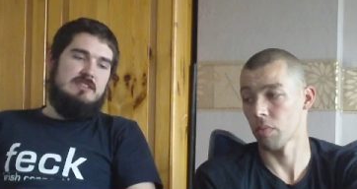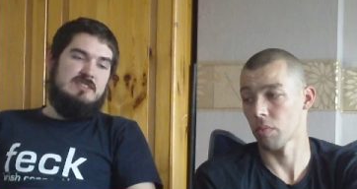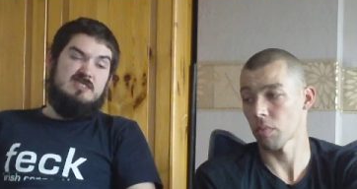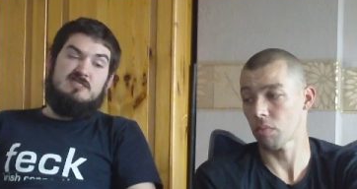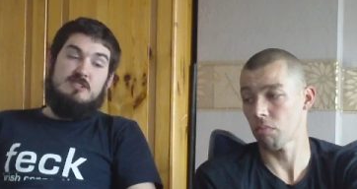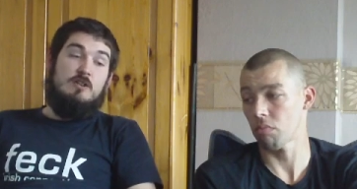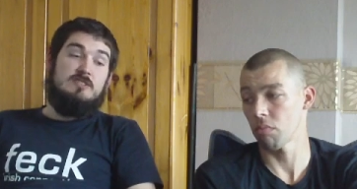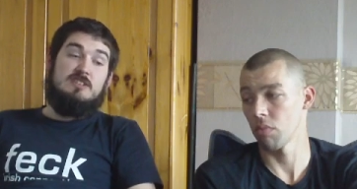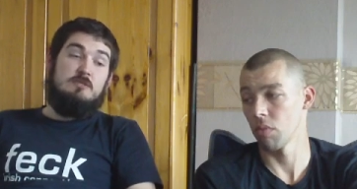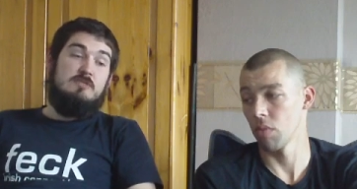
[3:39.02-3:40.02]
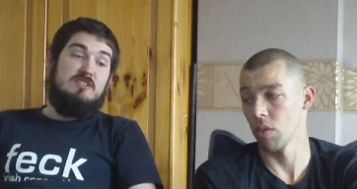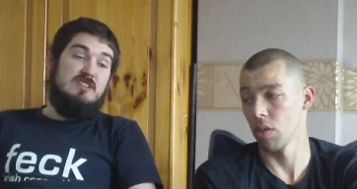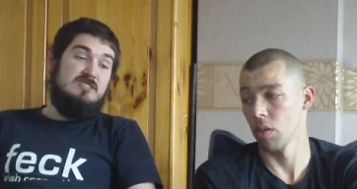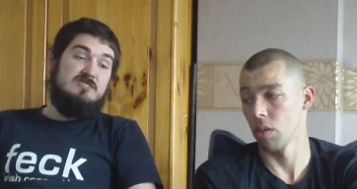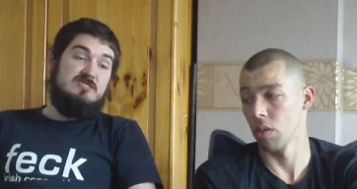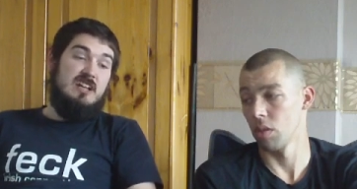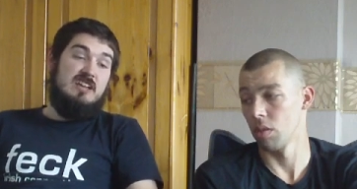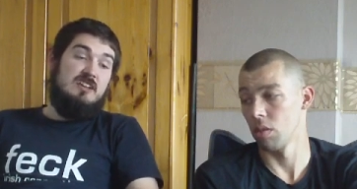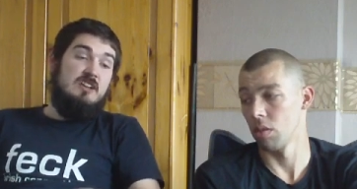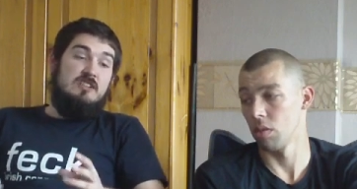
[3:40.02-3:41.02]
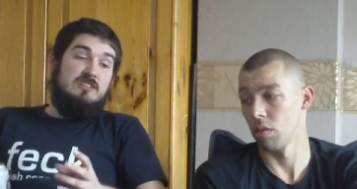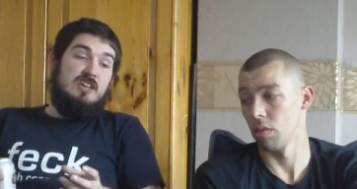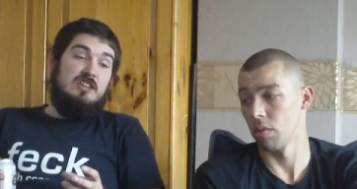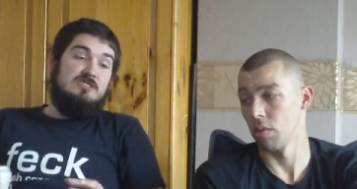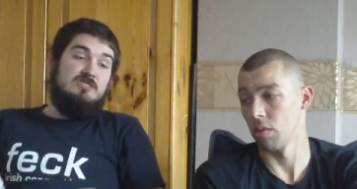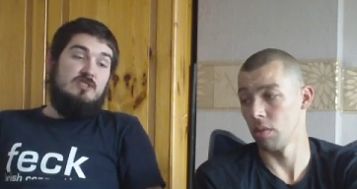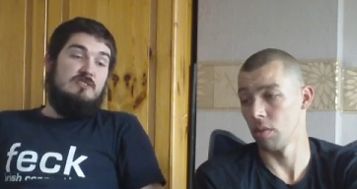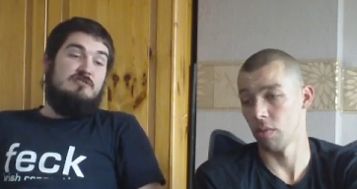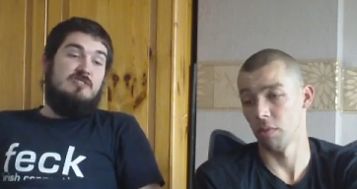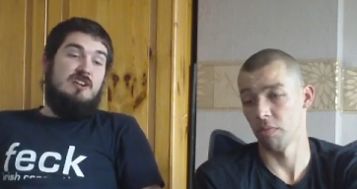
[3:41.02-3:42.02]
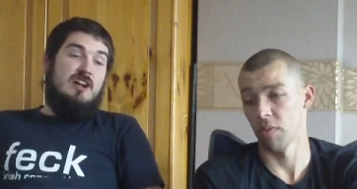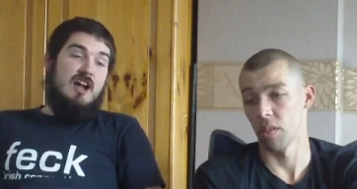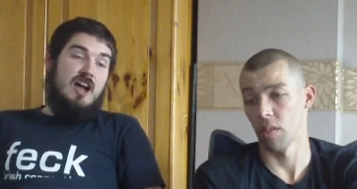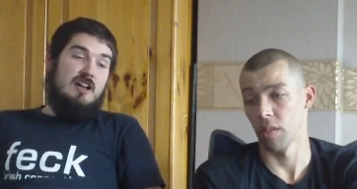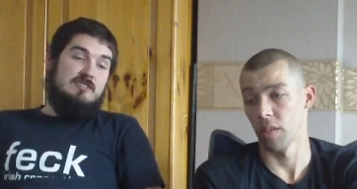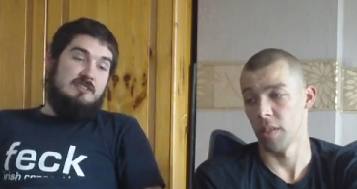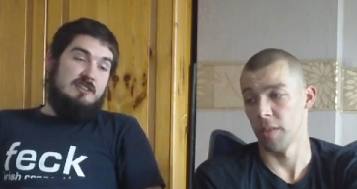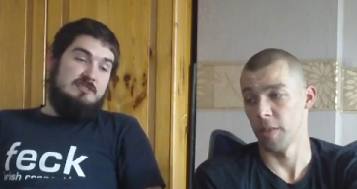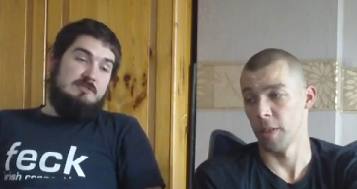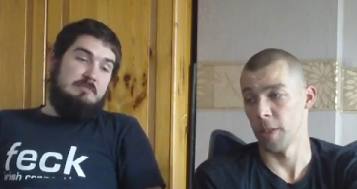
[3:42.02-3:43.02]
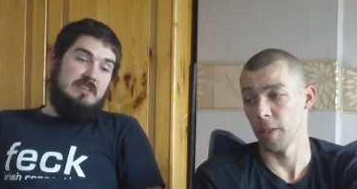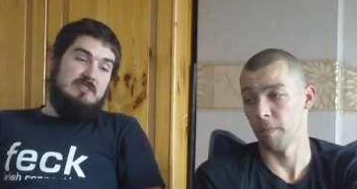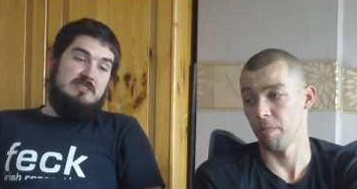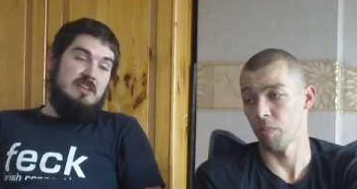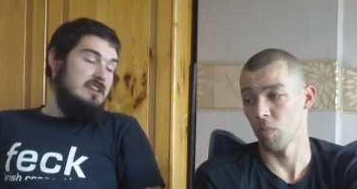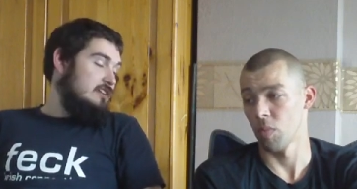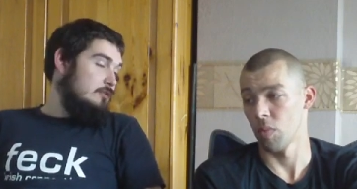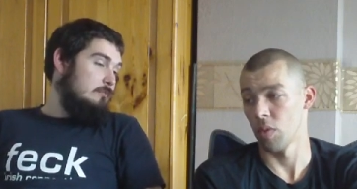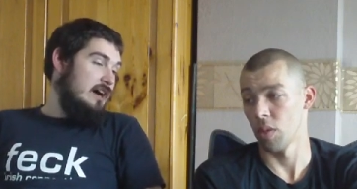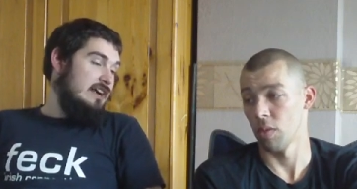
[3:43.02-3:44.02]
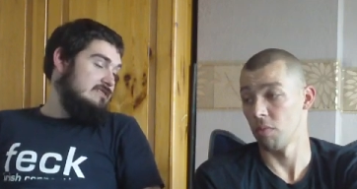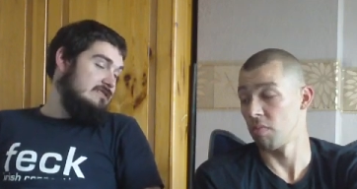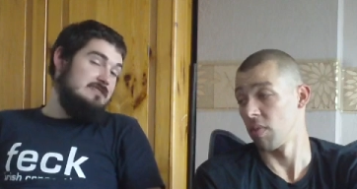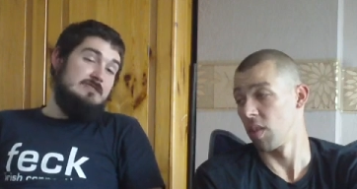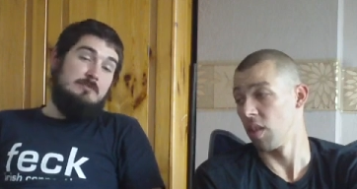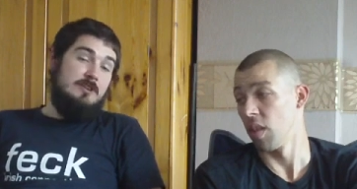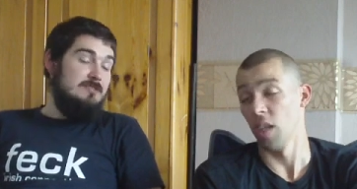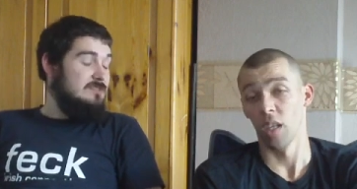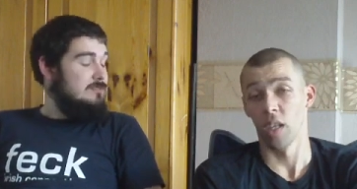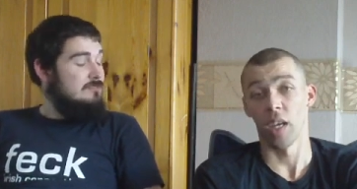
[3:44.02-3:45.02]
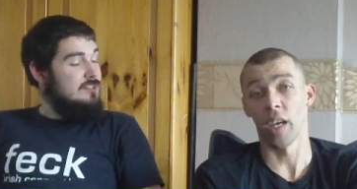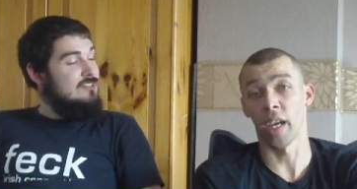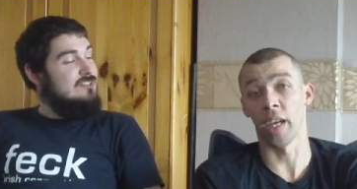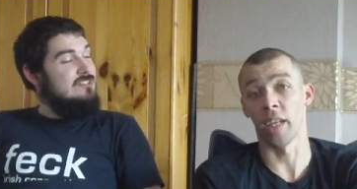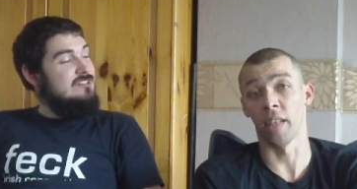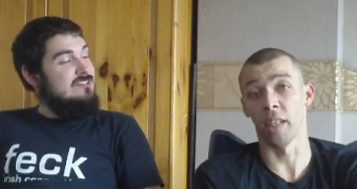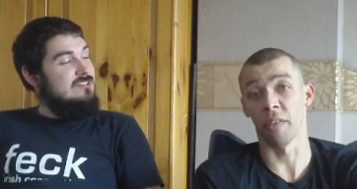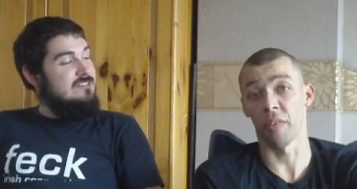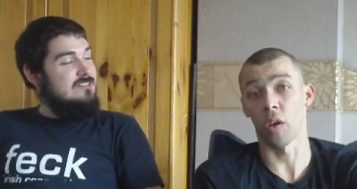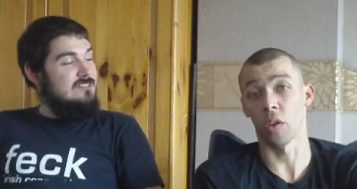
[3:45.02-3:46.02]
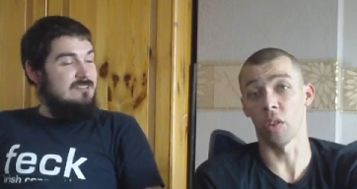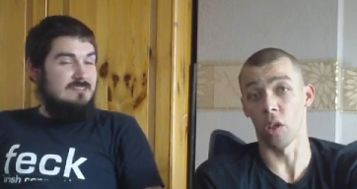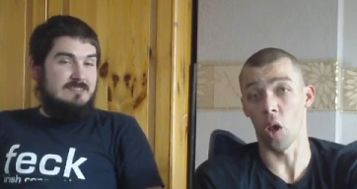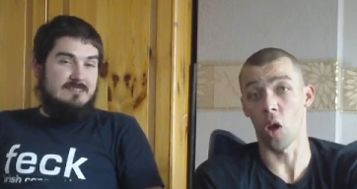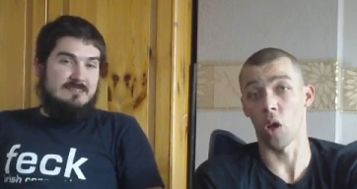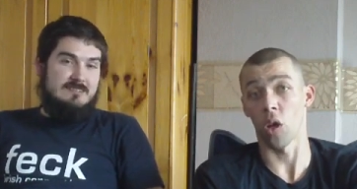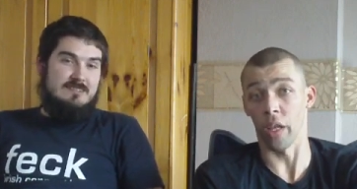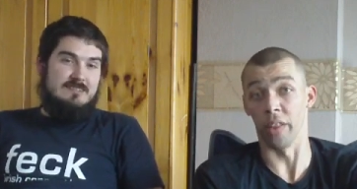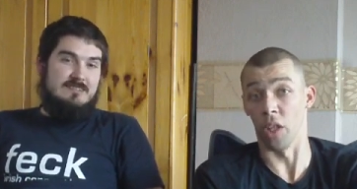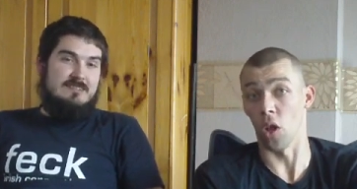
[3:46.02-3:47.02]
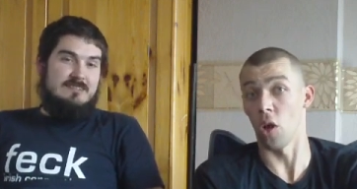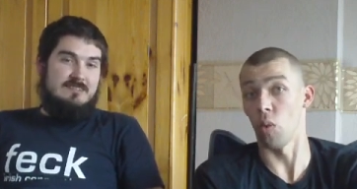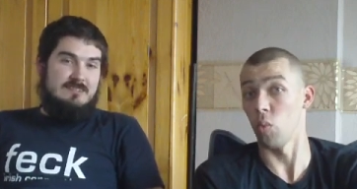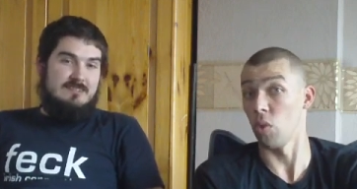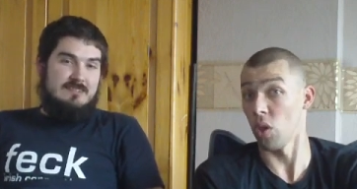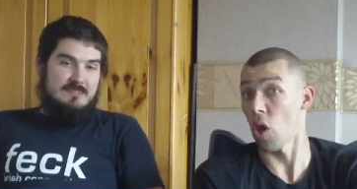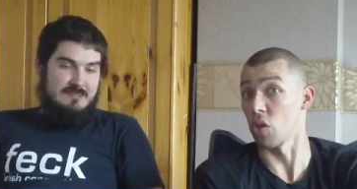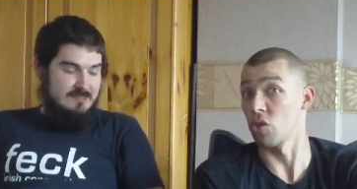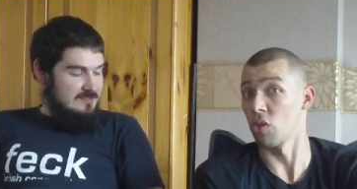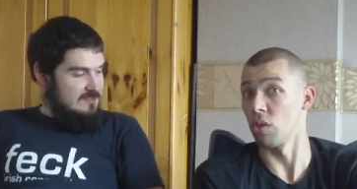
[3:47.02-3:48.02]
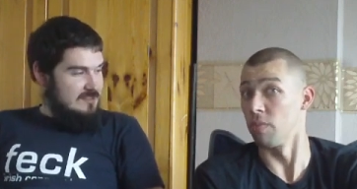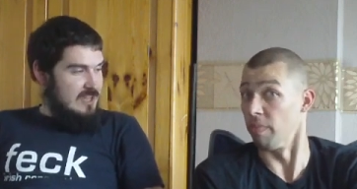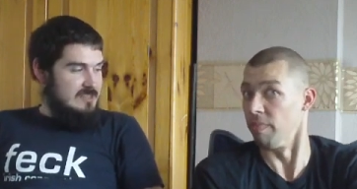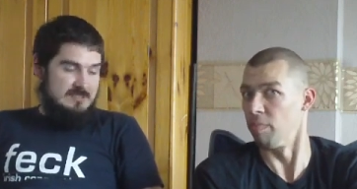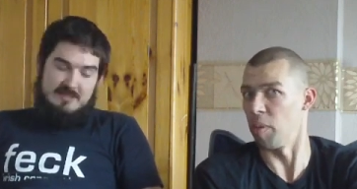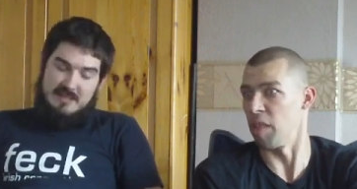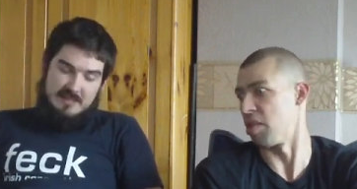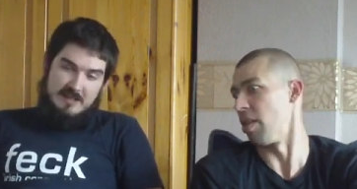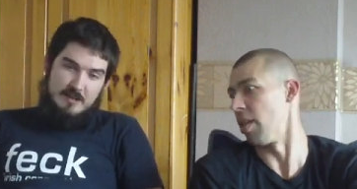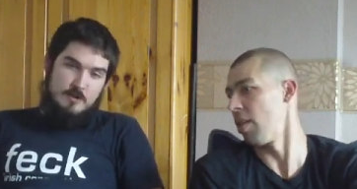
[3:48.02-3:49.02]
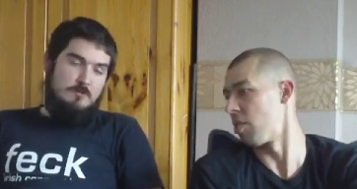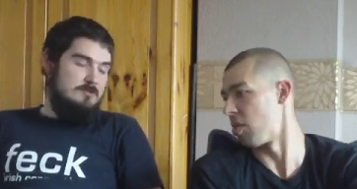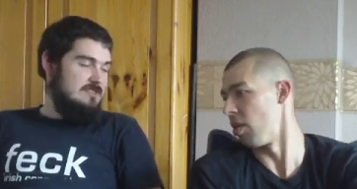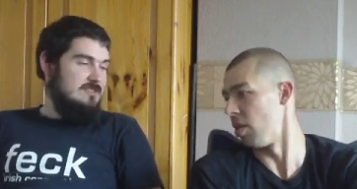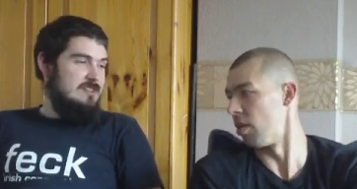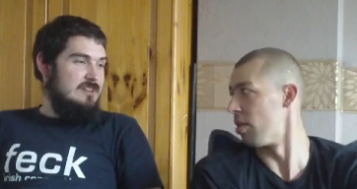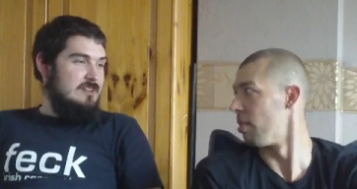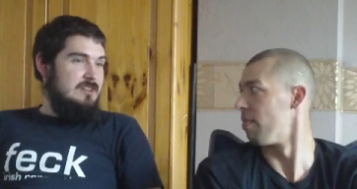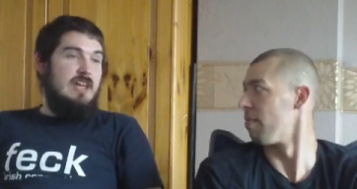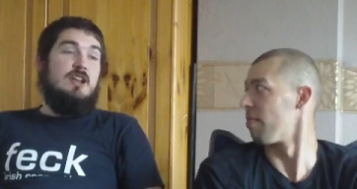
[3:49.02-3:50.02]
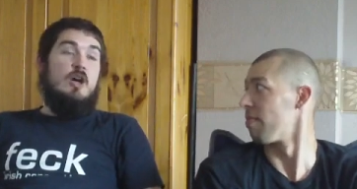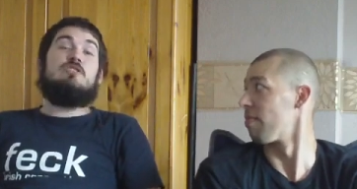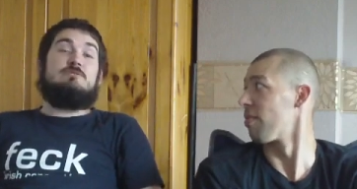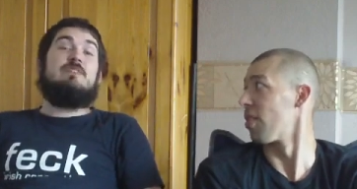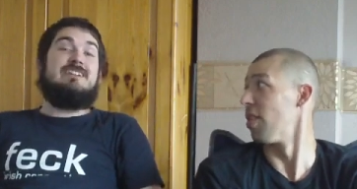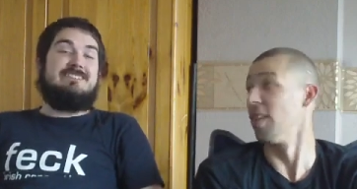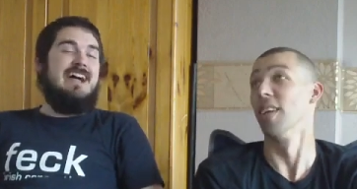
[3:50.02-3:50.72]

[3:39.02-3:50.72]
Speaker 1: in this because all they're doing is just like nicking stuff and uh, just being cheeky little bastards to be honest
Speaker 2: with you. And they fought the law, and the law lost. Yes, they, did lose. Uh,
Speaker 1: they lost big